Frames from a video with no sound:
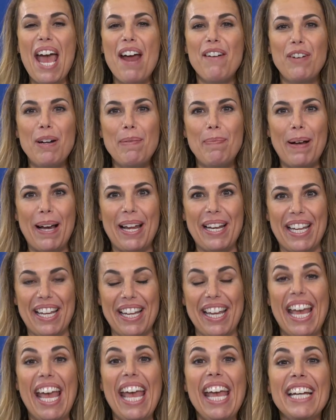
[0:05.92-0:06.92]
everybody,
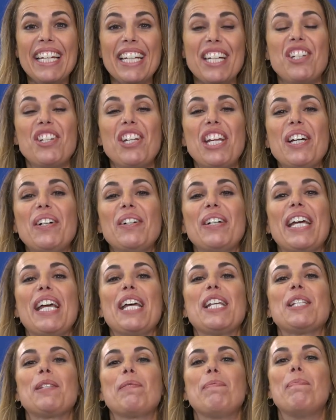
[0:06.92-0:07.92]
INTERGEO
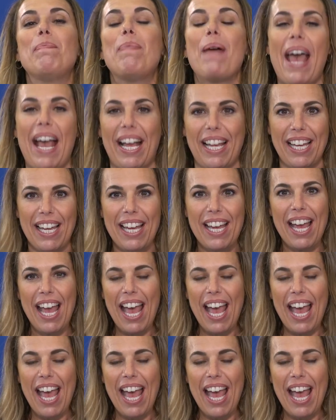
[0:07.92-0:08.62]
is back,